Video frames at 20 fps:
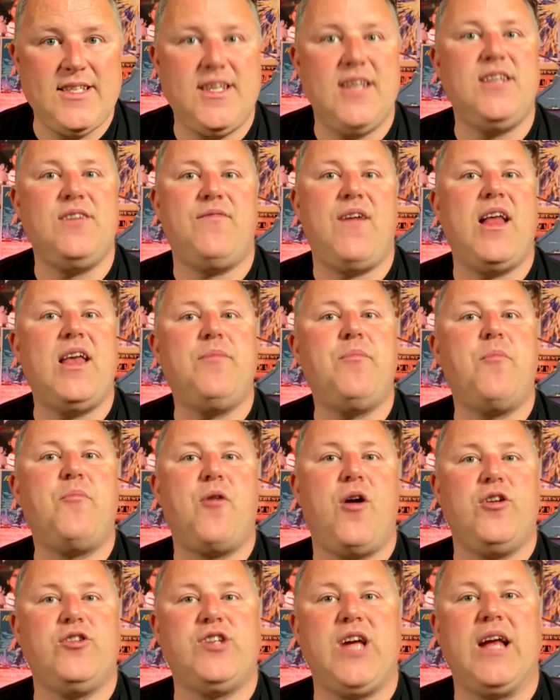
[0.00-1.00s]
to develop a
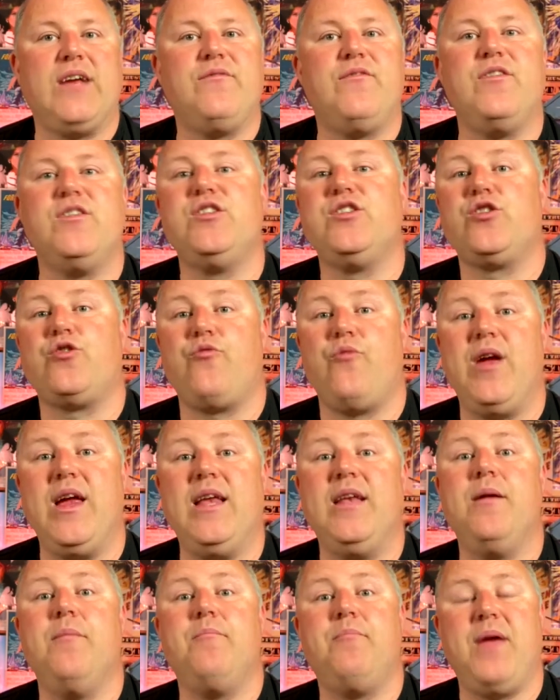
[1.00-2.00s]
project for the screen